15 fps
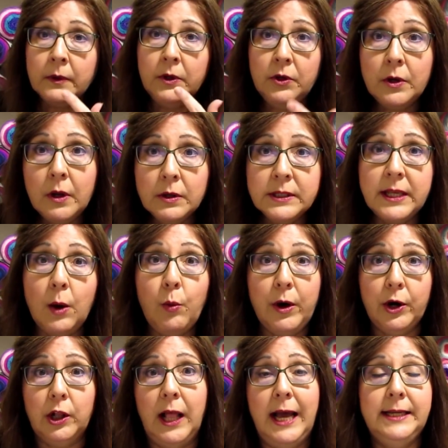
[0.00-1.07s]
you notice I
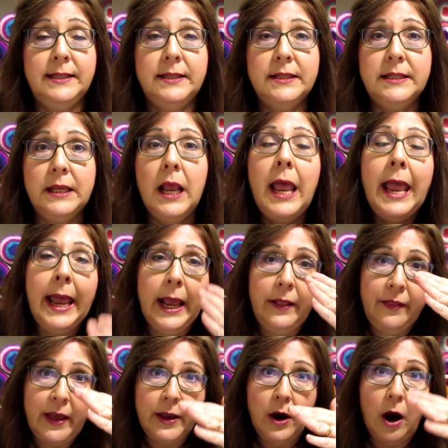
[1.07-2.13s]
wear glasses,
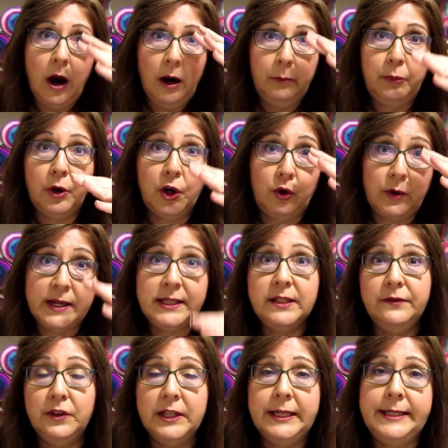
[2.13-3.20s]
and they are
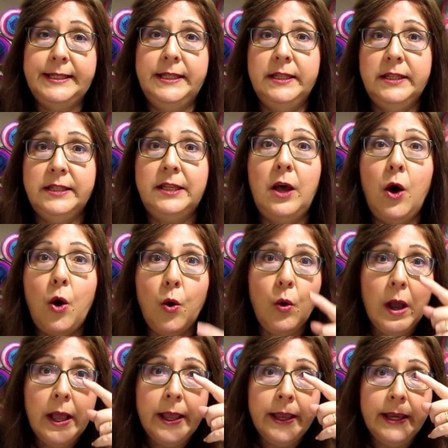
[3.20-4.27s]
progressive lenses,
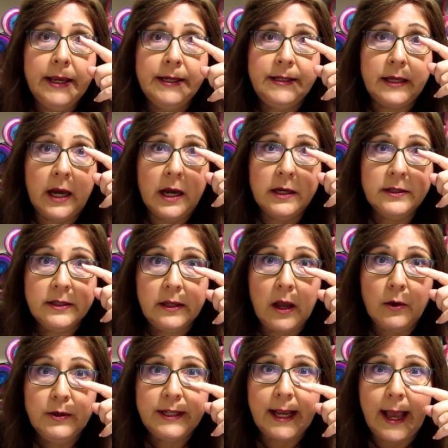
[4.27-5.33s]
so it does
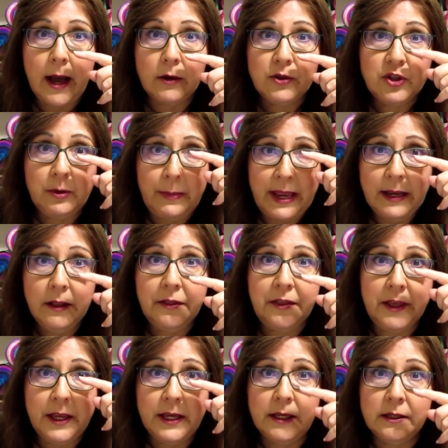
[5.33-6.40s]
go down to make
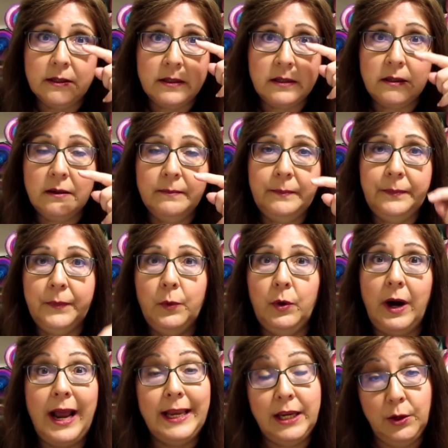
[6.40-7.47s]
things
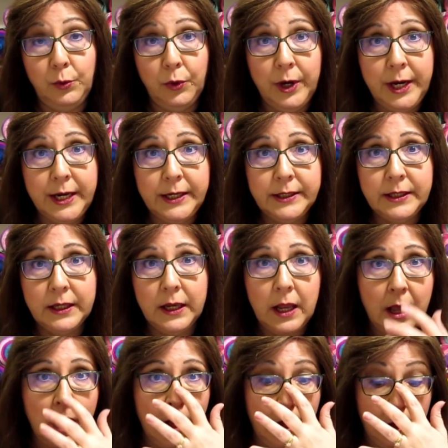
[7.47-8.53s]
where I can read.
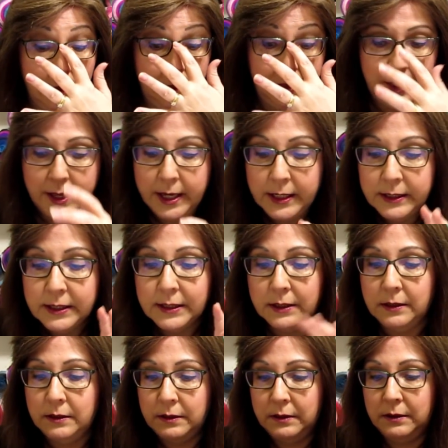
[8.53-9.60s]

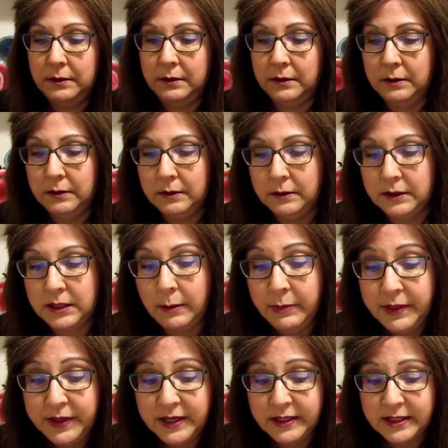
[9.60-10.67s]
These
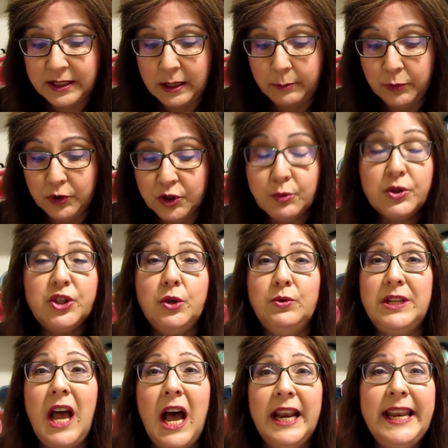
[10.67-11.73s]
some of these symbols were so
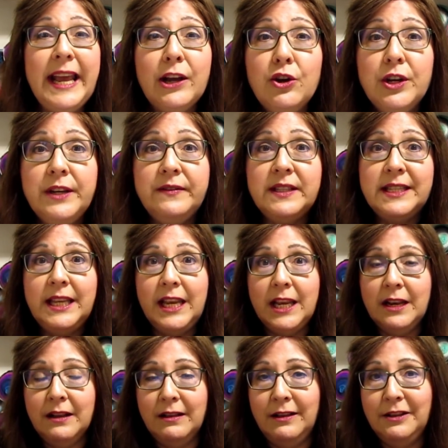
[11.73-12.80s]
tiny I couldn't even see
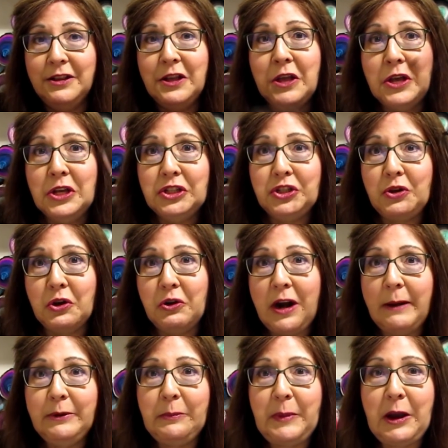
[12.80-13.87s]
it. So I
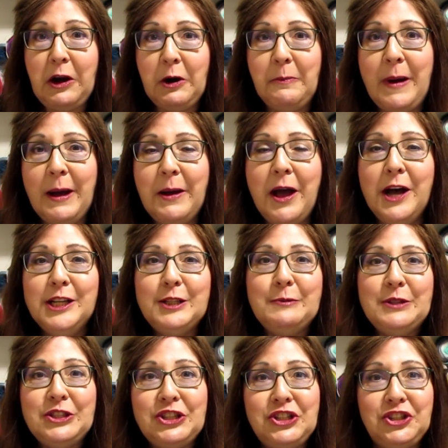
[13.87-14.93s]
grabbed a pair of my
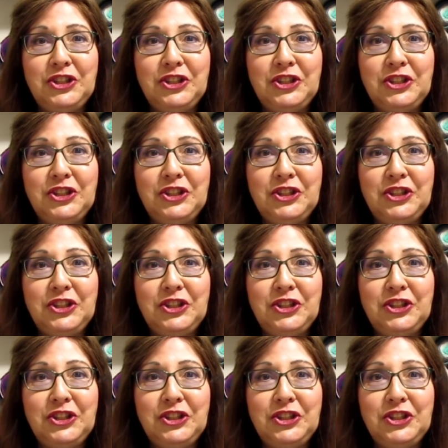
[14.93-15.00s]
husband's